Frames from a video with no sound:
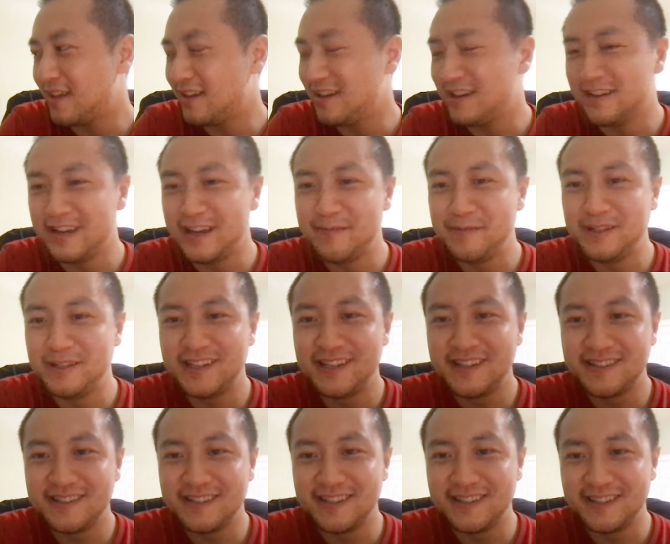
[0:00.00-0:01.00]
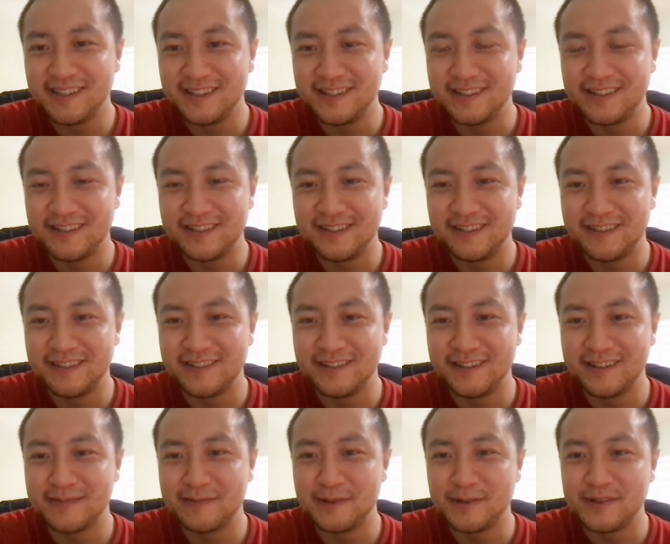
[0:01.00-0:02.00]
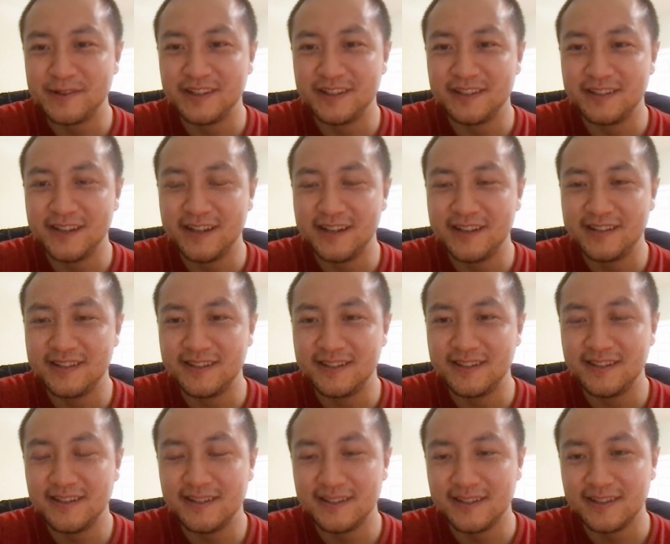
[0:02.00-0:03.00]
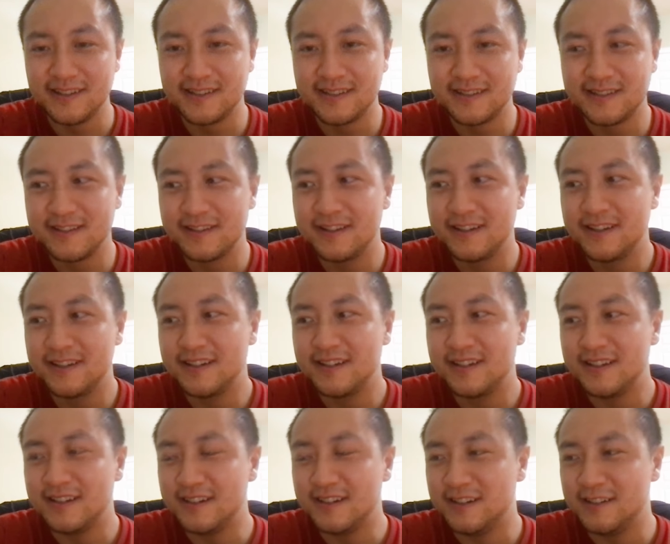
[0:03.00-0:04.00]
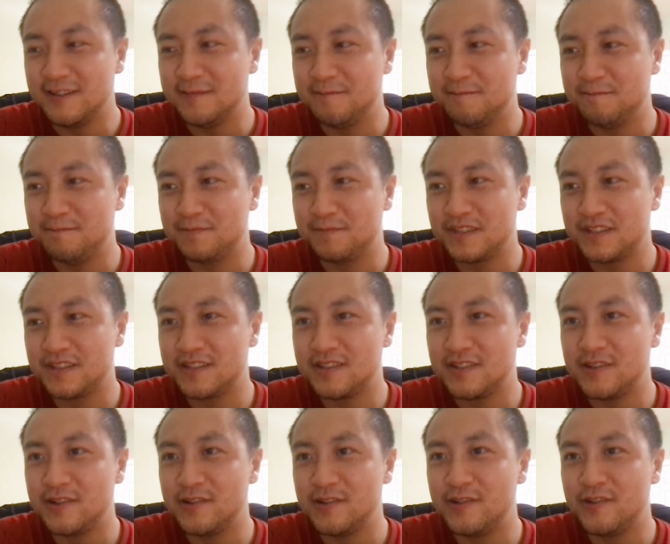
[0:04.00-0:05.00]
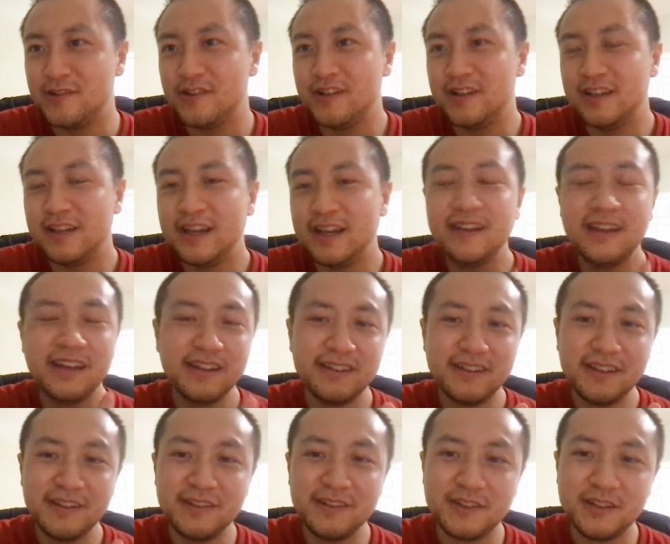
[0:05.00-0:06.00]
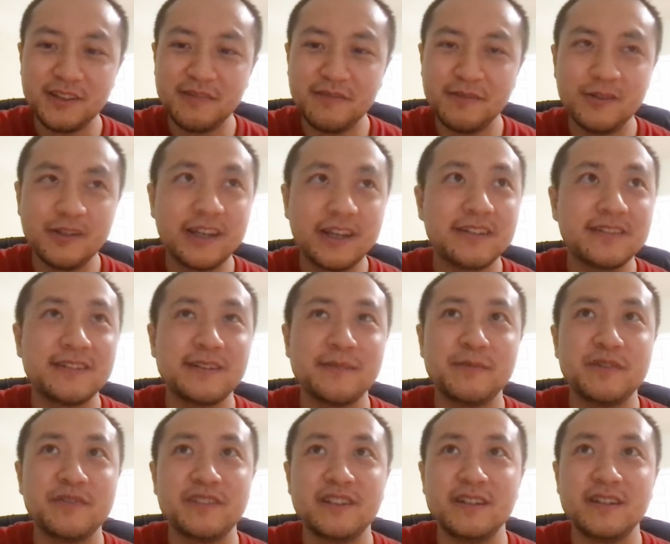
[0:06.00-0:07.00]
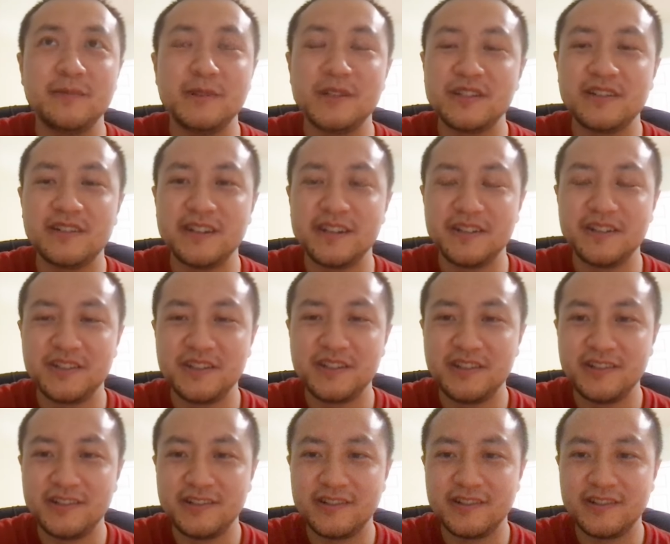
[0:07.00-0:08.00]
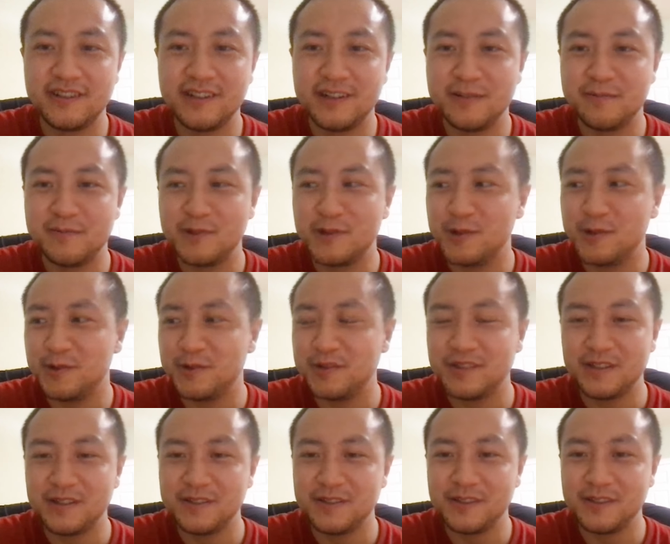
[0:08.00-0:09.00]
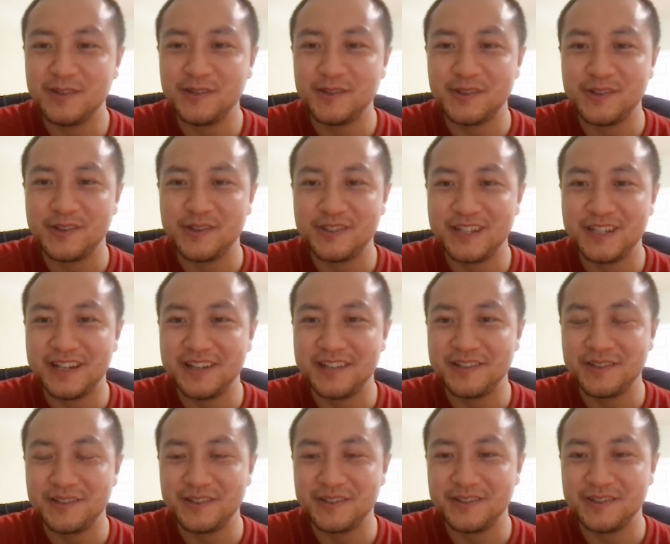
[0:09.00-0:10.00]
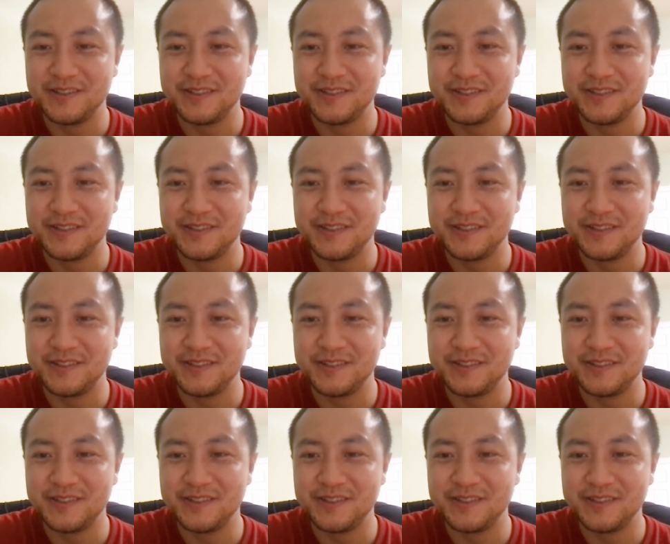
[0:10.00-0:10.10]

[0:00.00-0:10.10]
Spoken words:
A/B testings. They're experts in statistics. So and if you look at some of the machine learning engineer roles, they also challenge you.